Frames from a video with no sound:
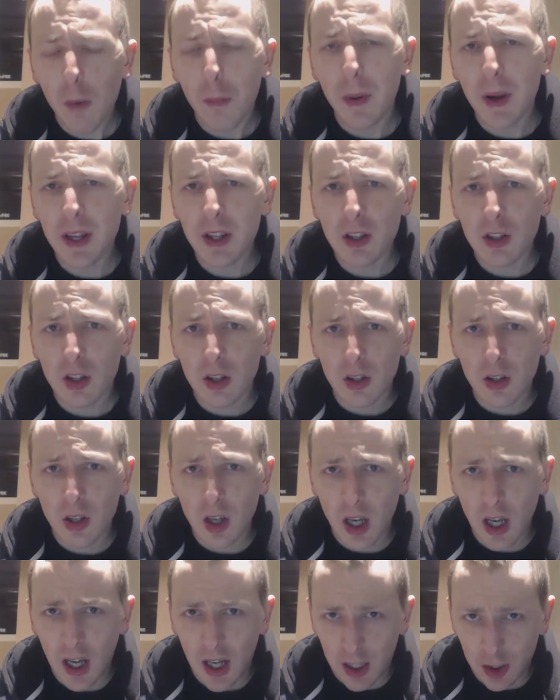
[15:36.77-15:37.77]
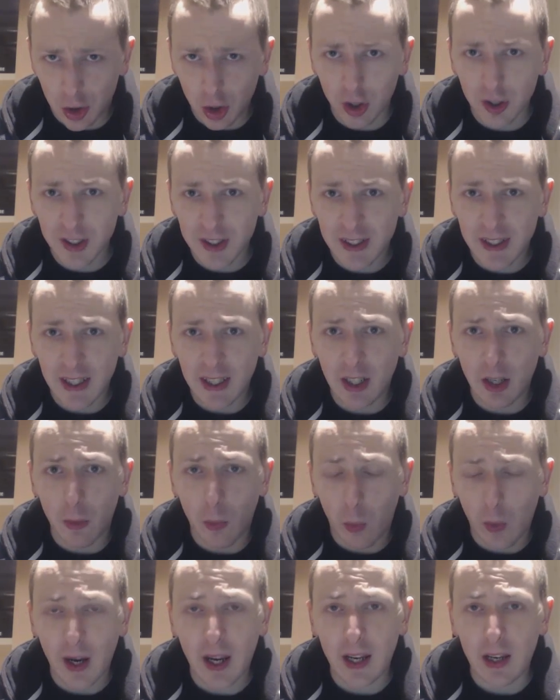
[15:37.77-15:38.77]
Helping John
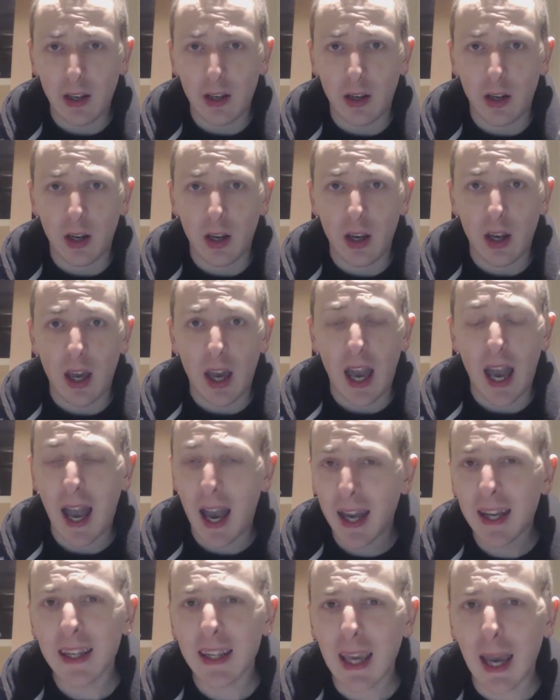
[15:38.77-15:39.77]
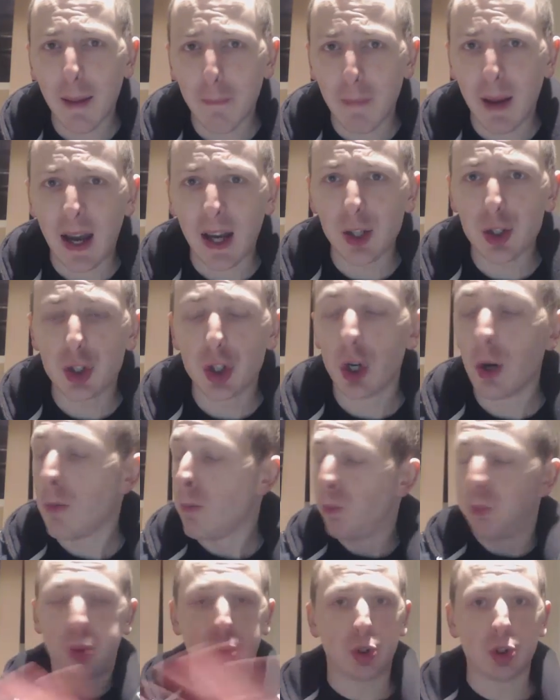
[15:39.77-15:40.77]
Cena win a handicap match?
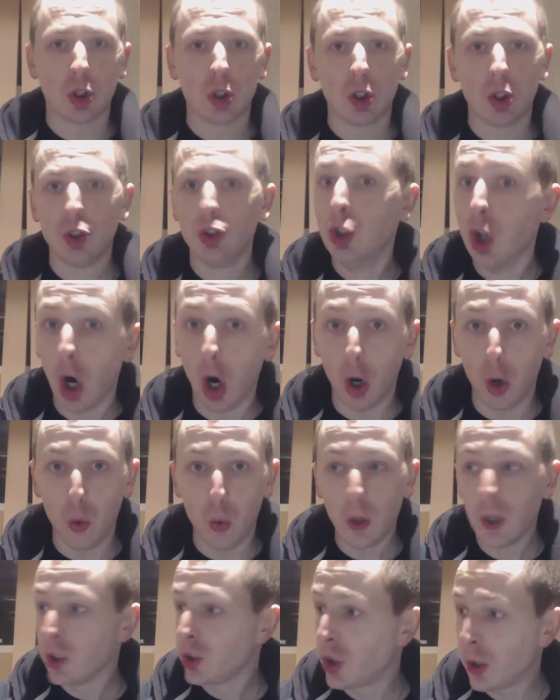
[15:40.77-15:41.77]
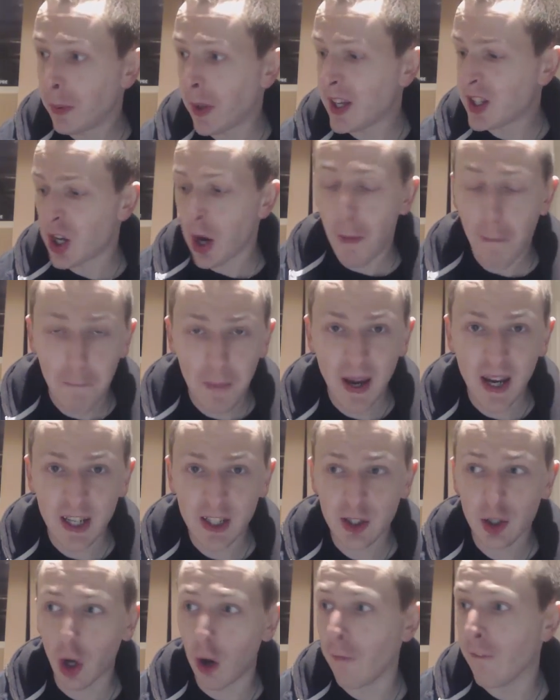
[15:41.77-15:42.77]
No. Triple H
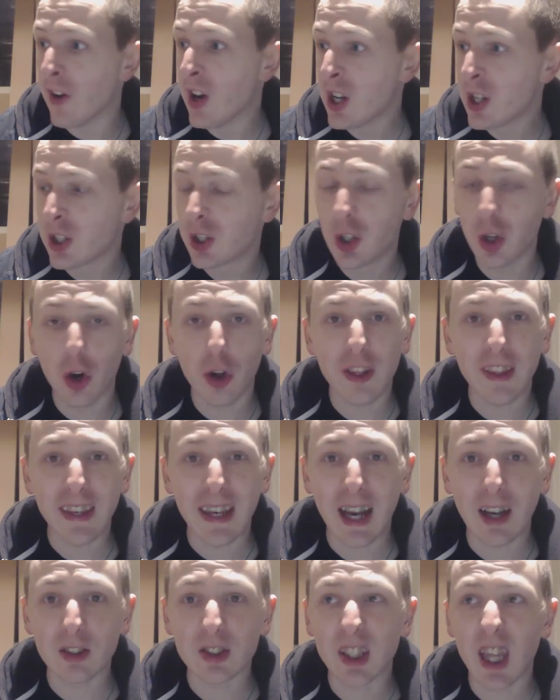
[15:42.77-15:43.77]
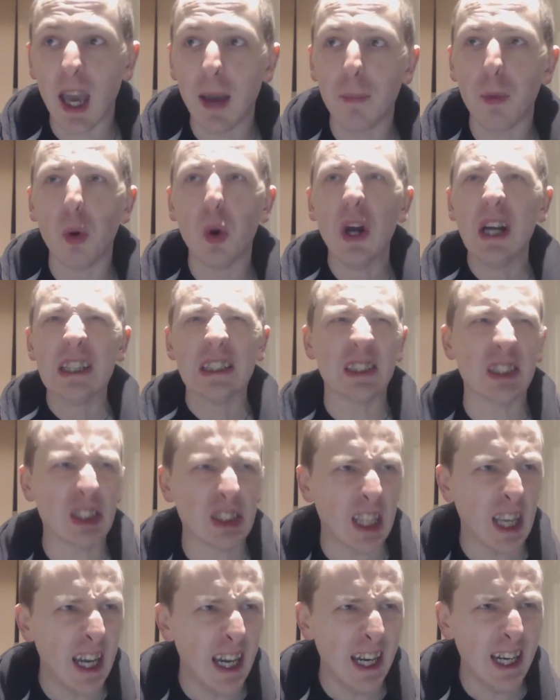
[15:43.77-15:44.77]
pissed off. Stood on the announce table.
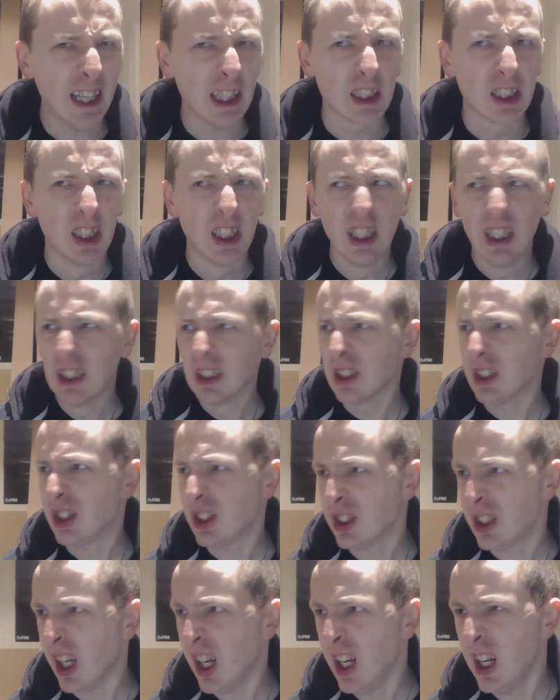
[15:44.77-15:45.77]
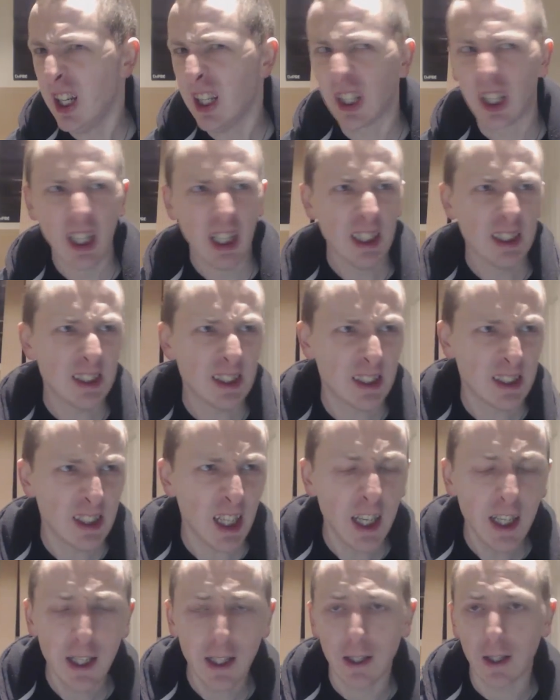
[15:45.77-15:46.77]
Sting! Sting!
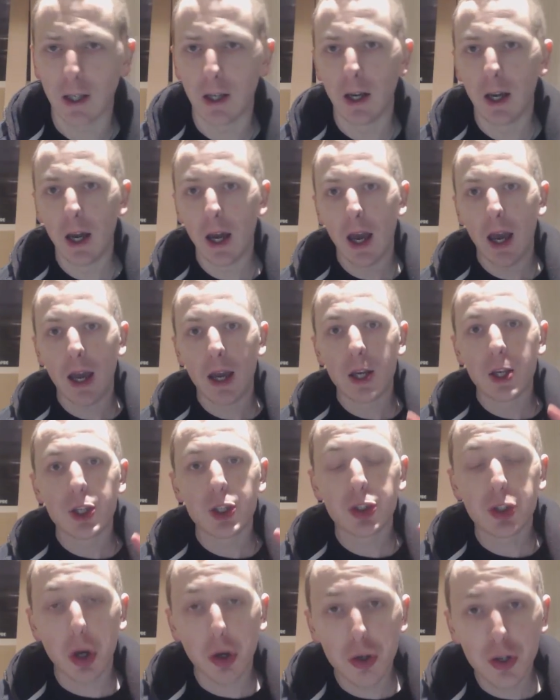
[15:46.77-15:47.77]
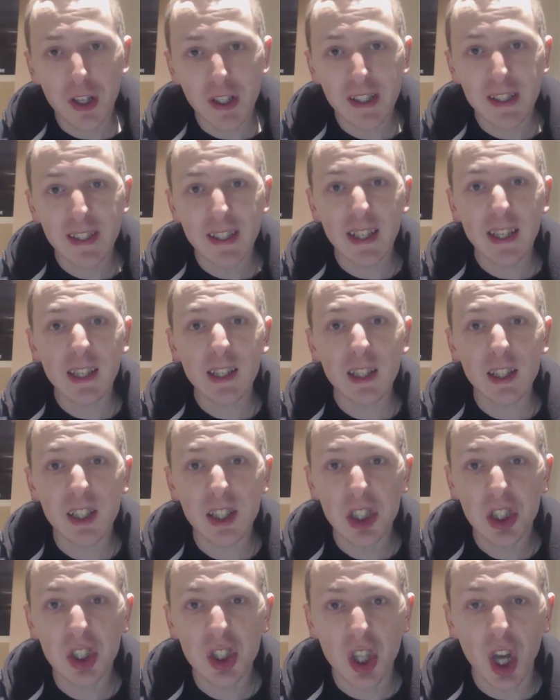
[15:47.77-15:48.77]
Sting! So you can see
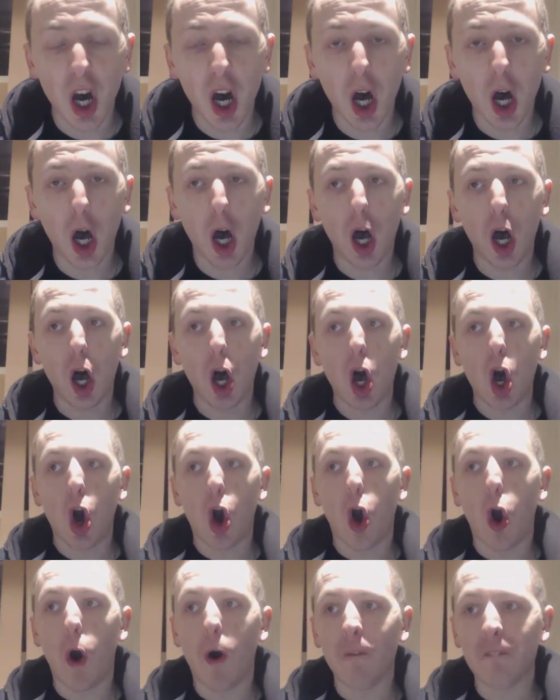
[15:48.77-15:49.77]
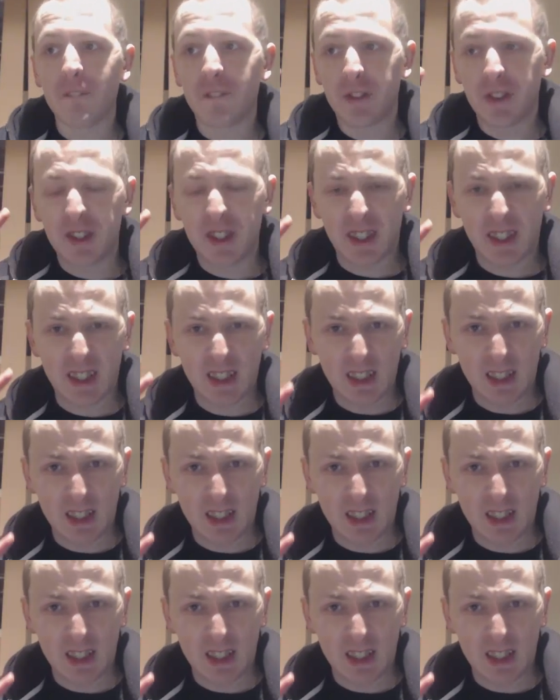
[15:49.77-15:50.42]
the start of